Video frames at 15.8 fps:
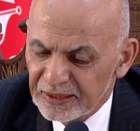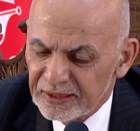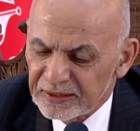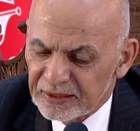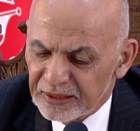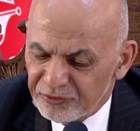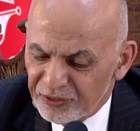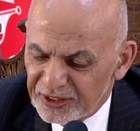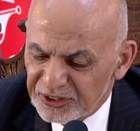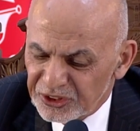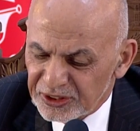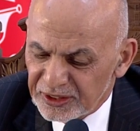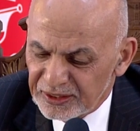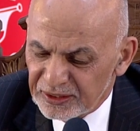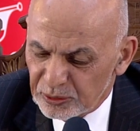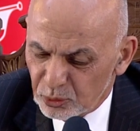the region,
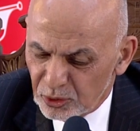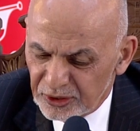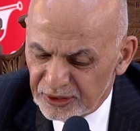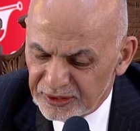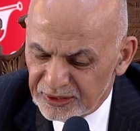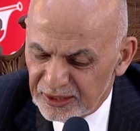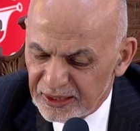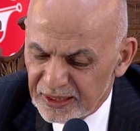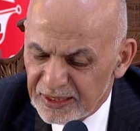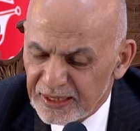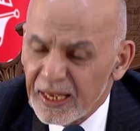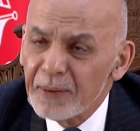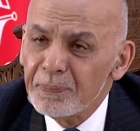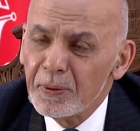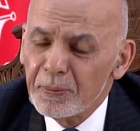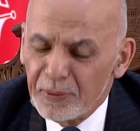and the world,
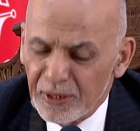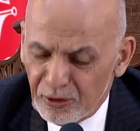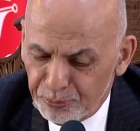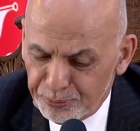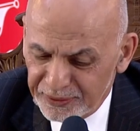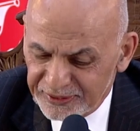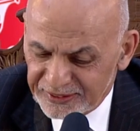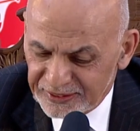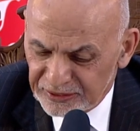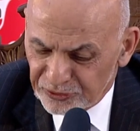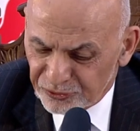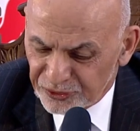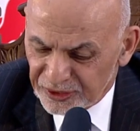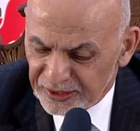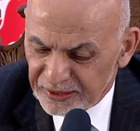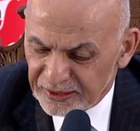capable of
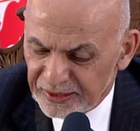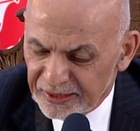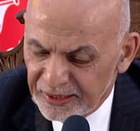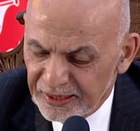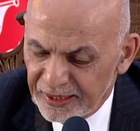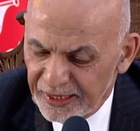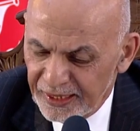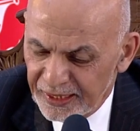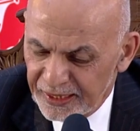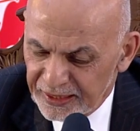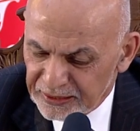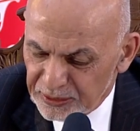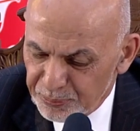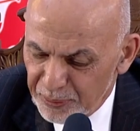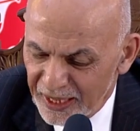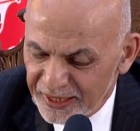preserving and
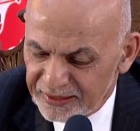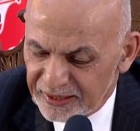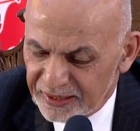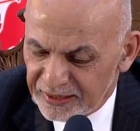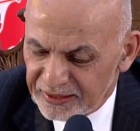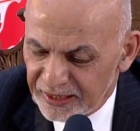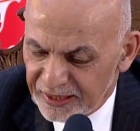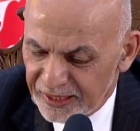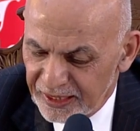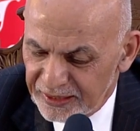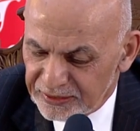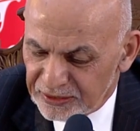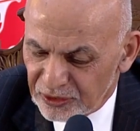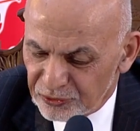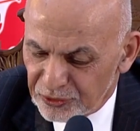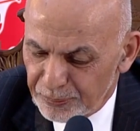expanding the gains
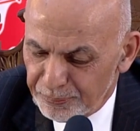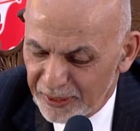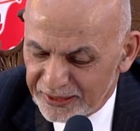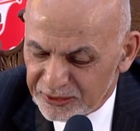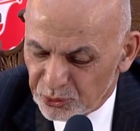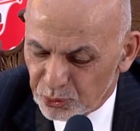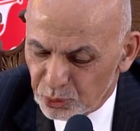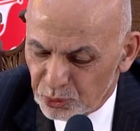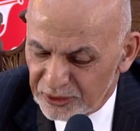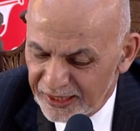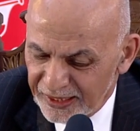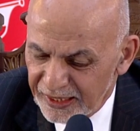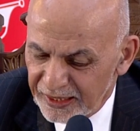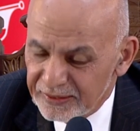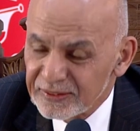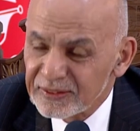of the past 2
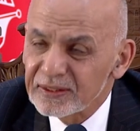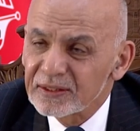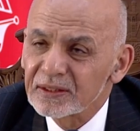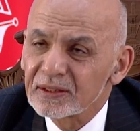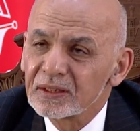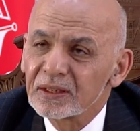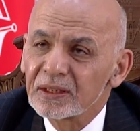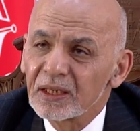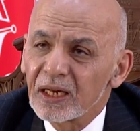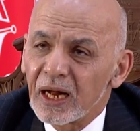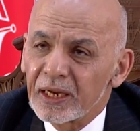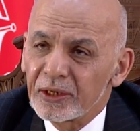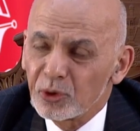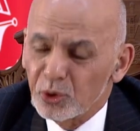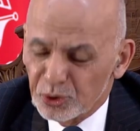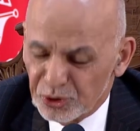decades, a
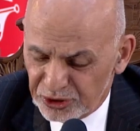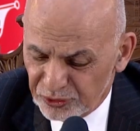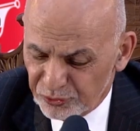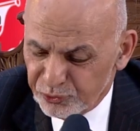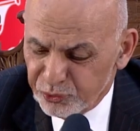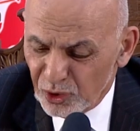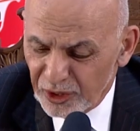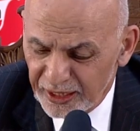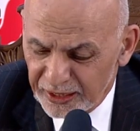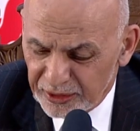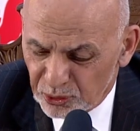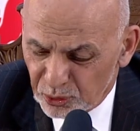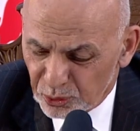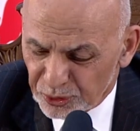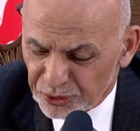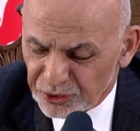notion fully
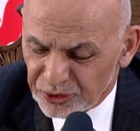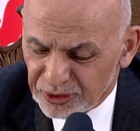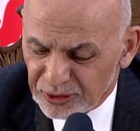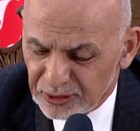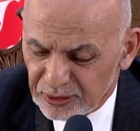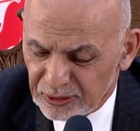endorsed